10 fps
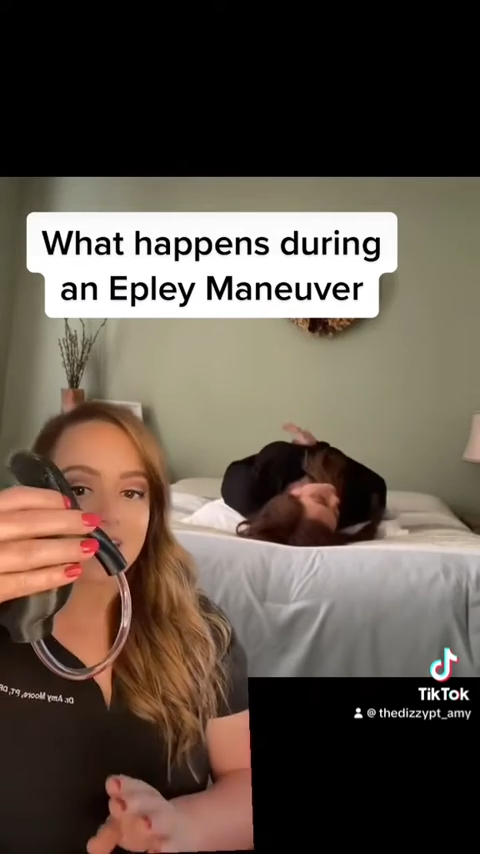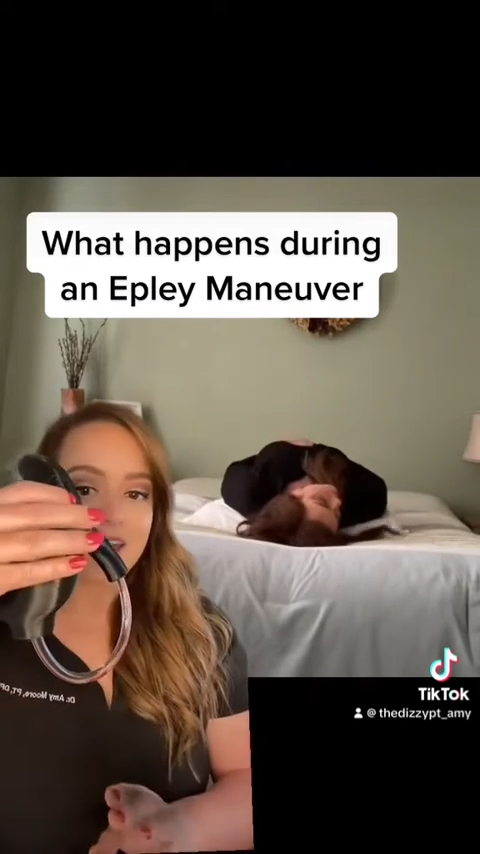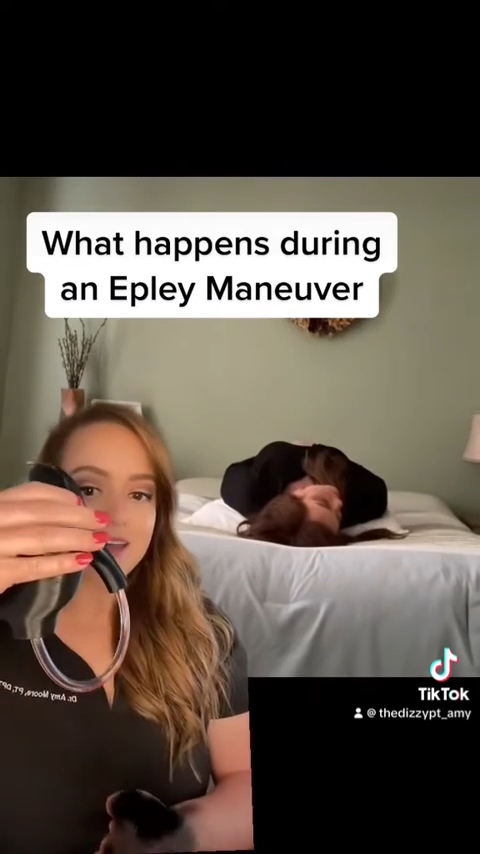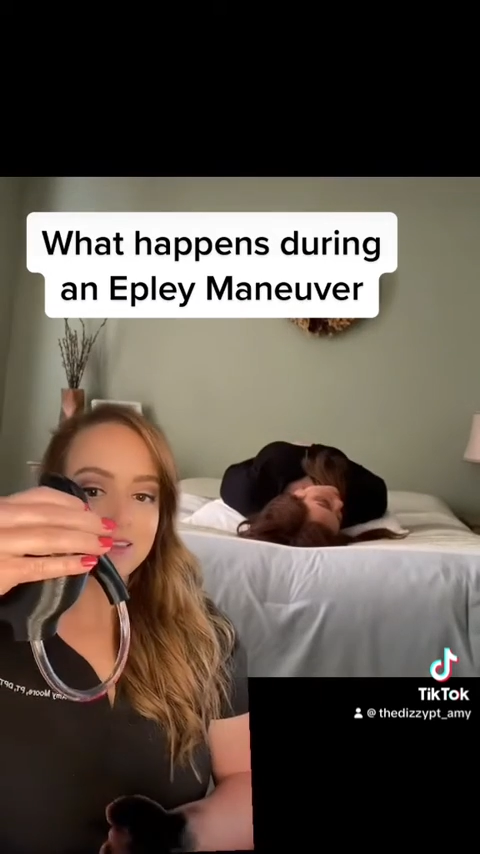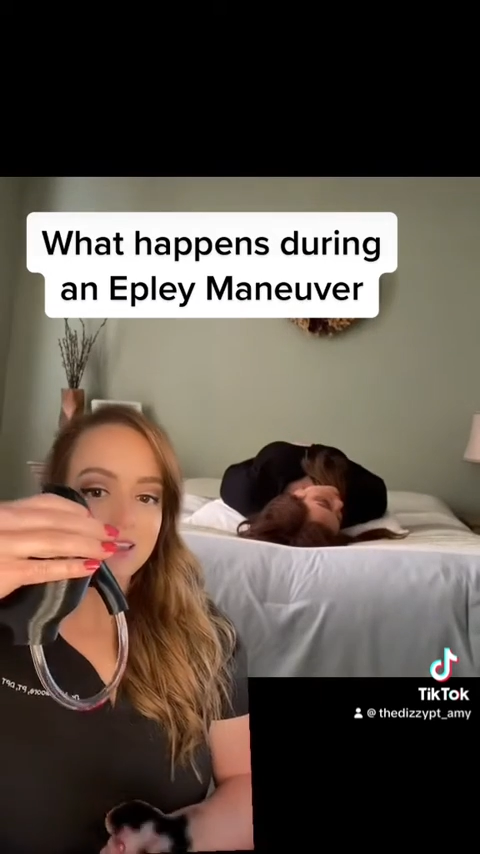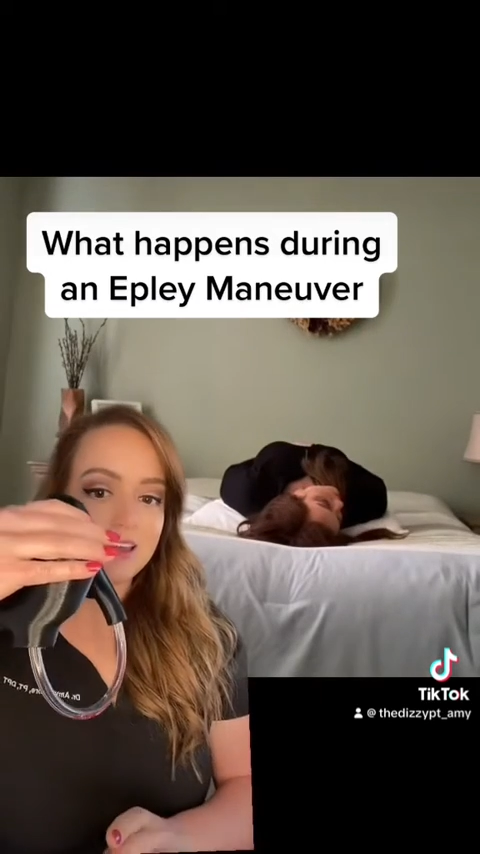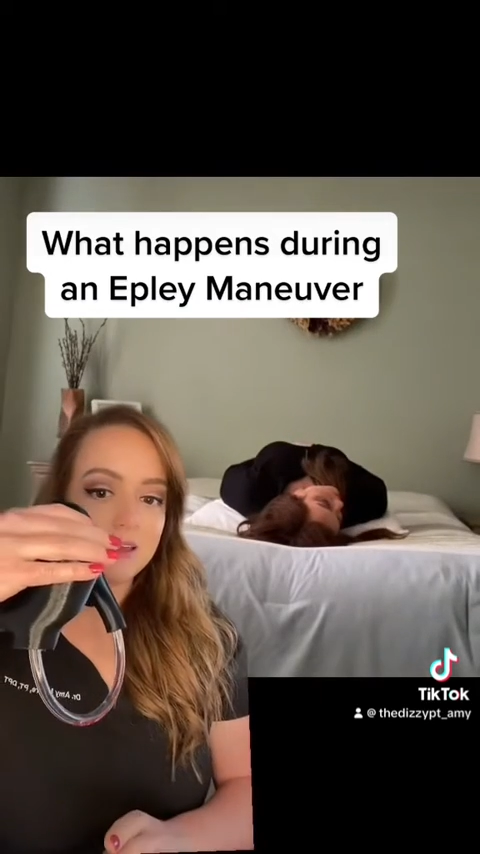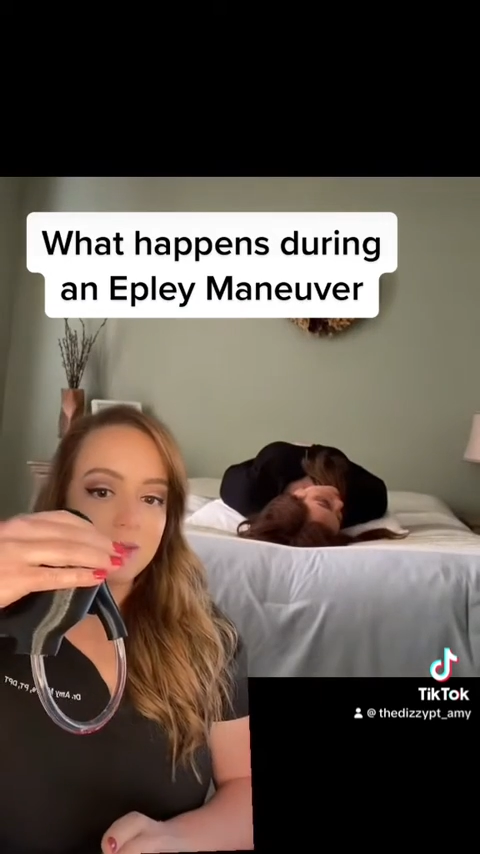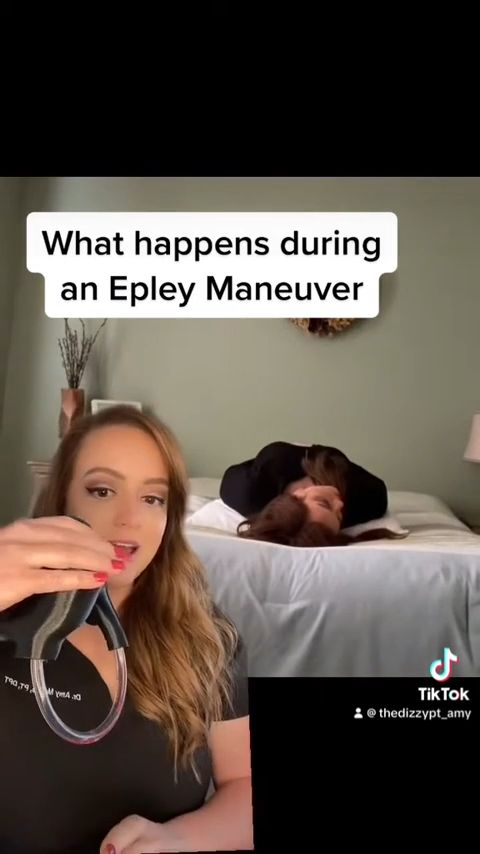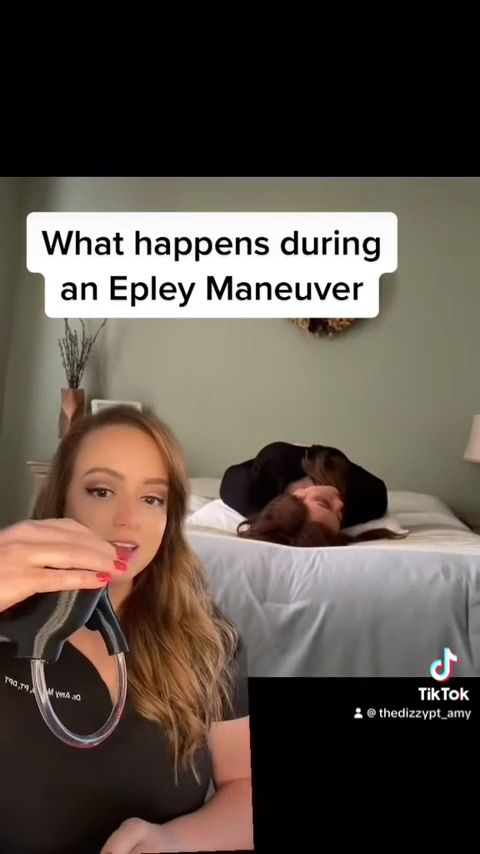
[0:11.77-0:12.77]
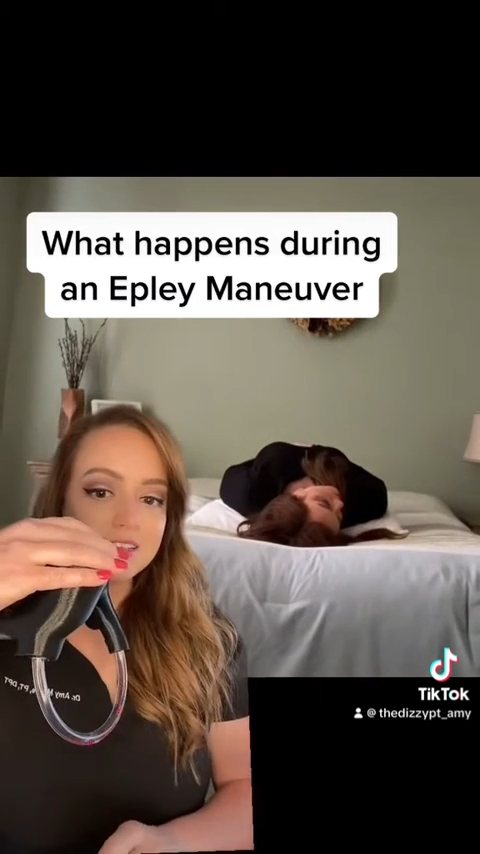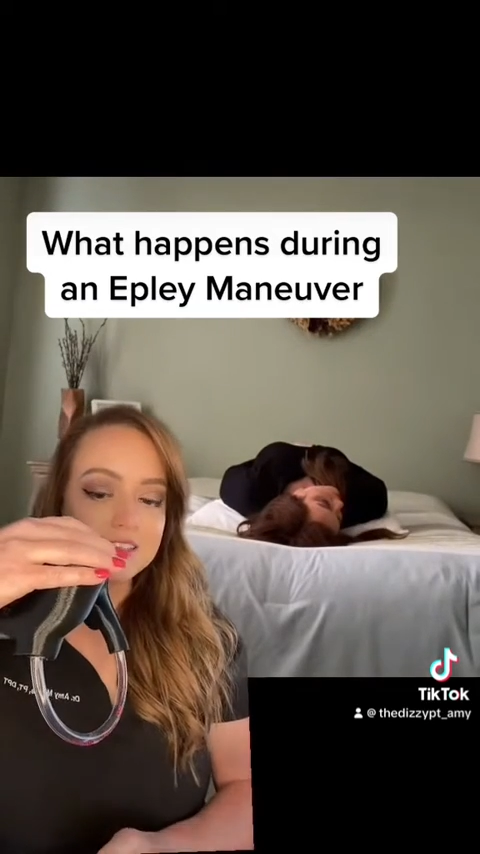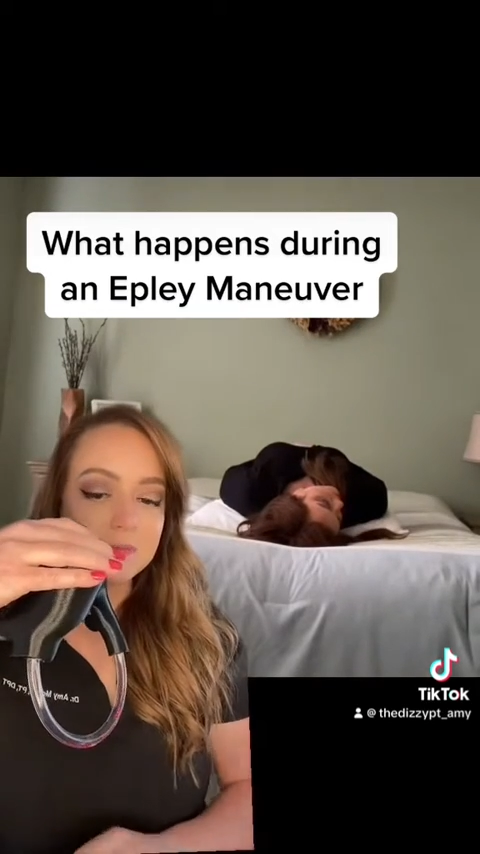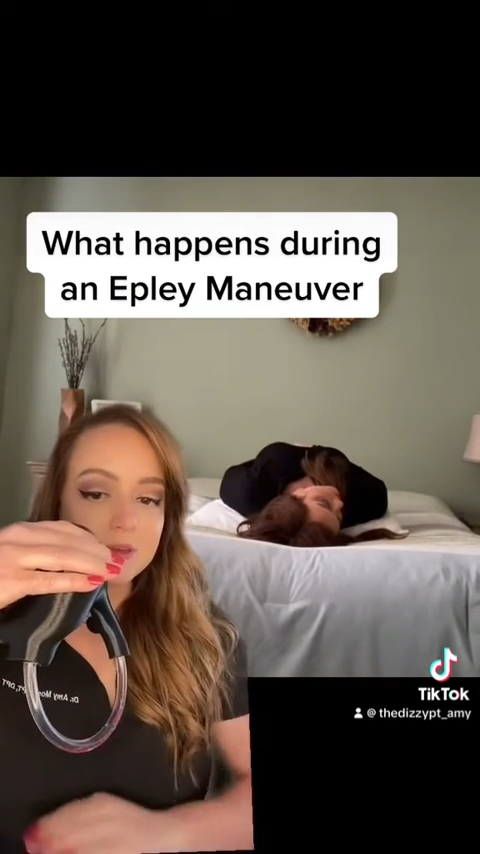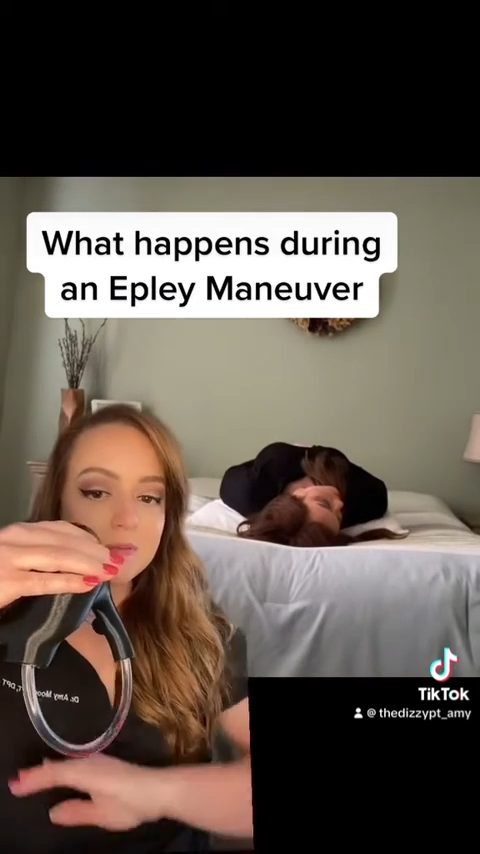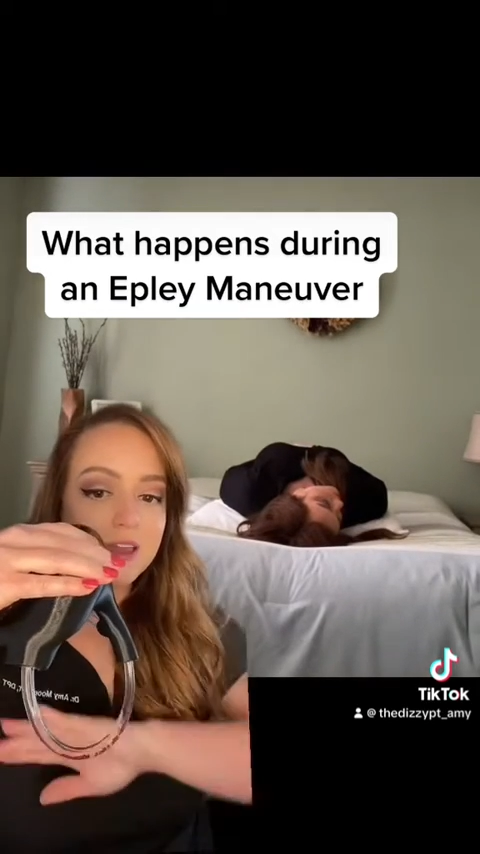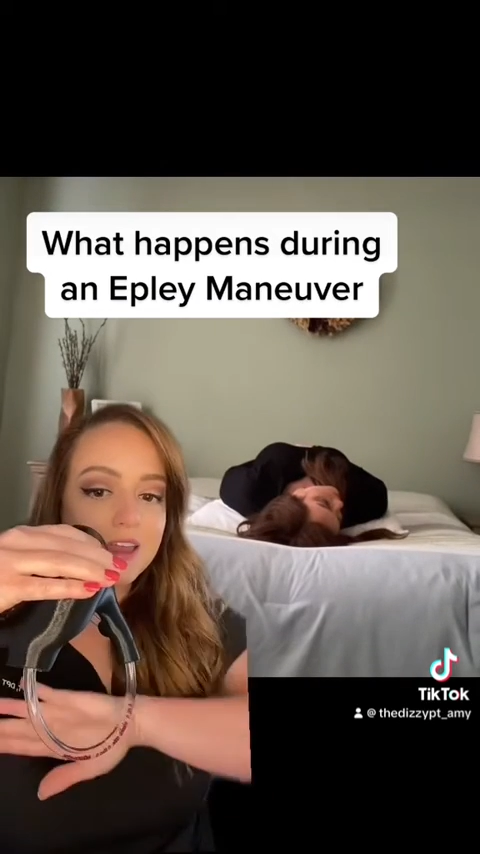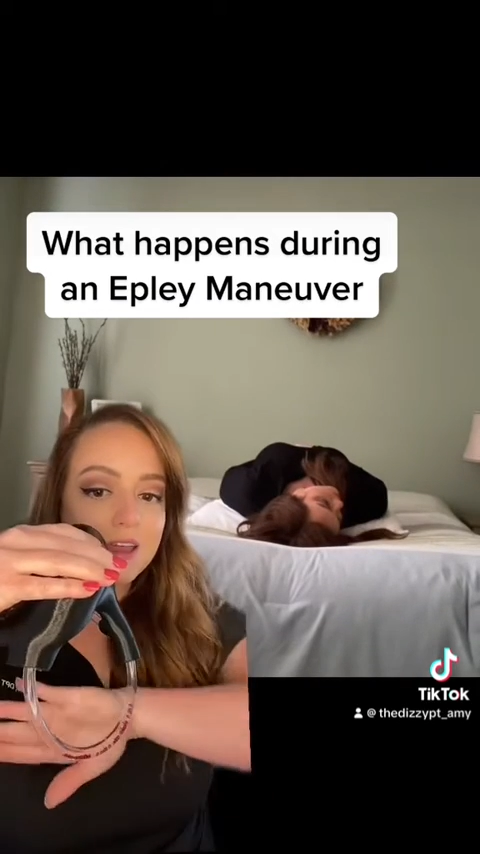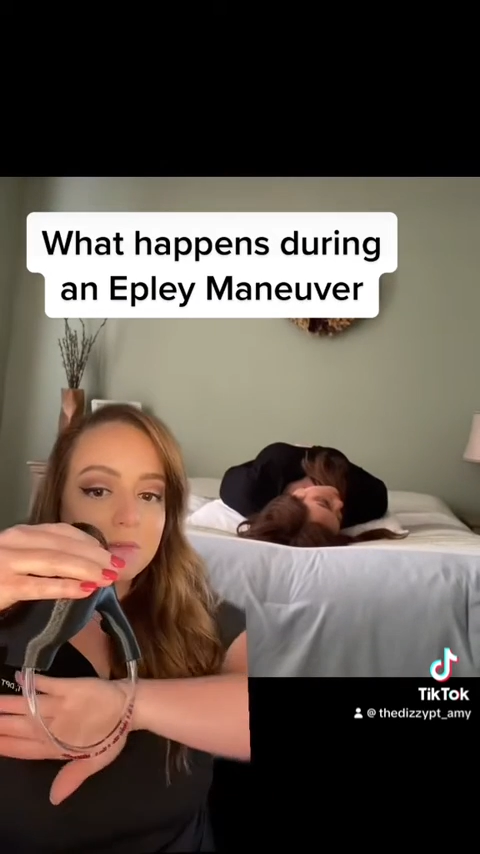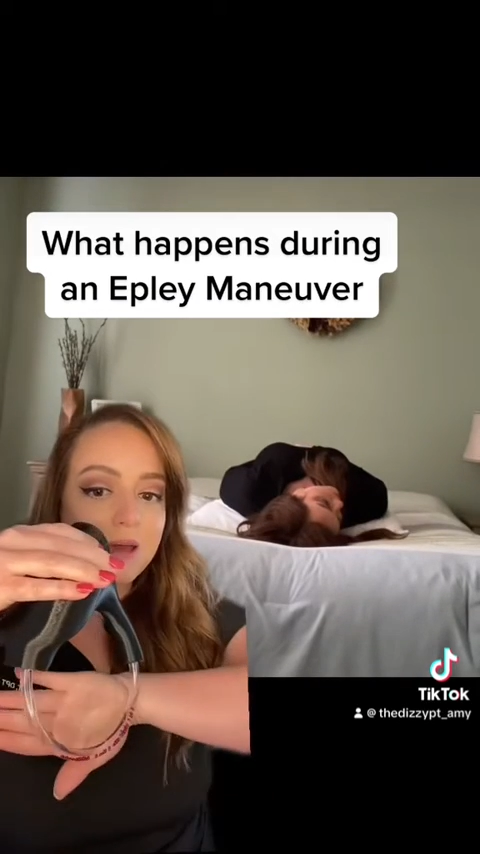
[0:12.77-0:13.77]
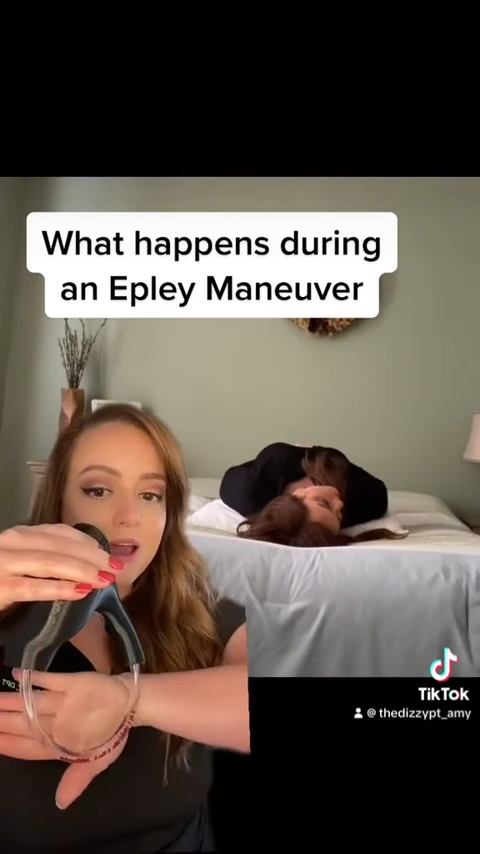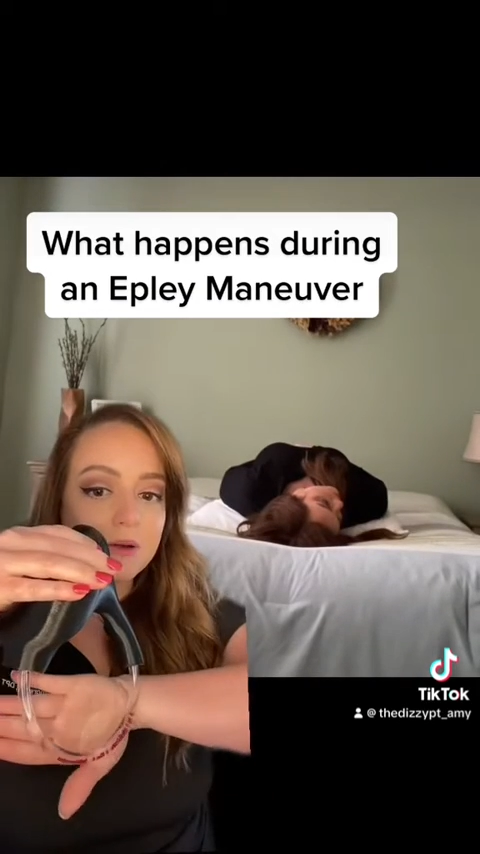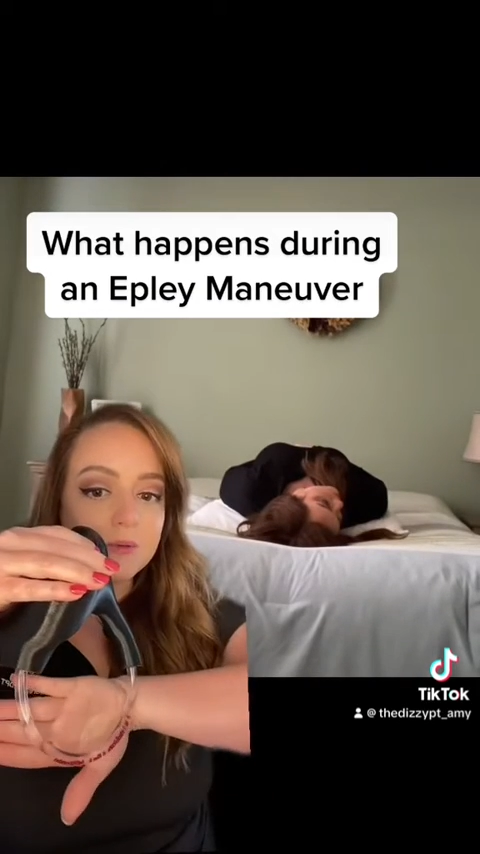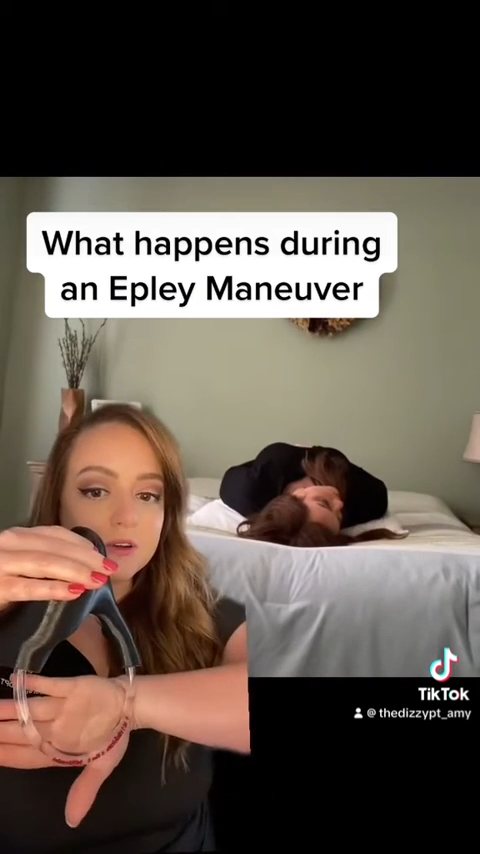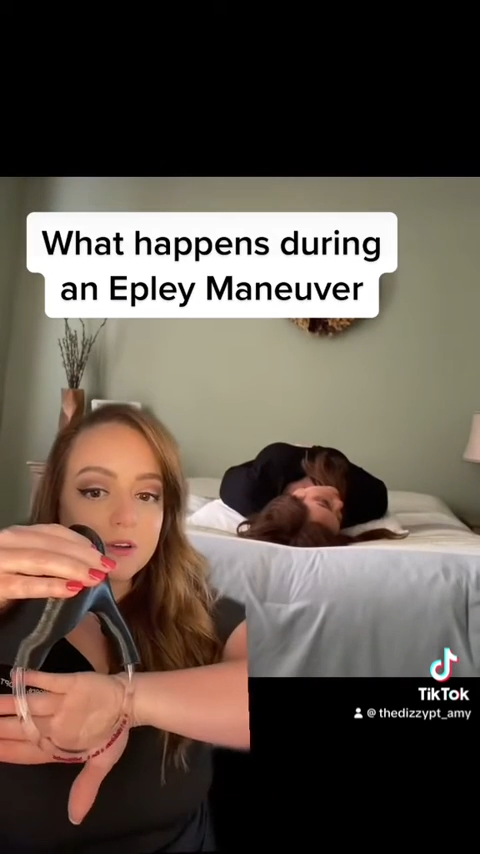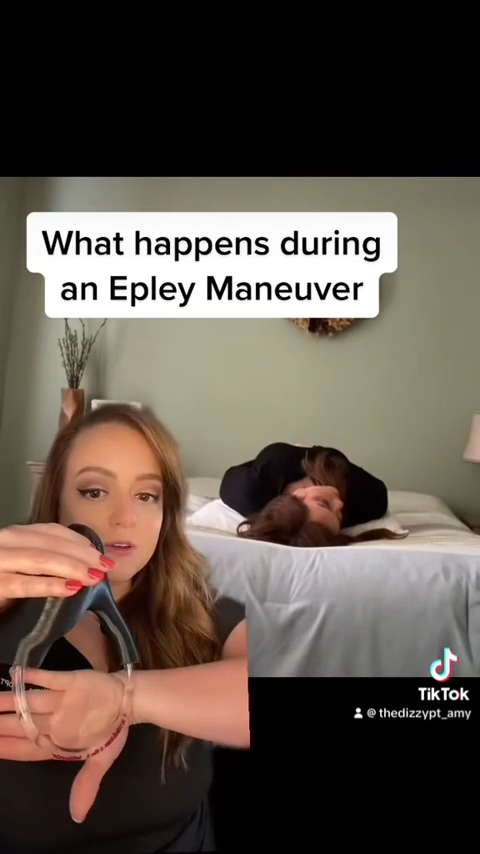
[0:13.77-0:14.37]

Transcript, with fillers: and laying back and tipping my head backward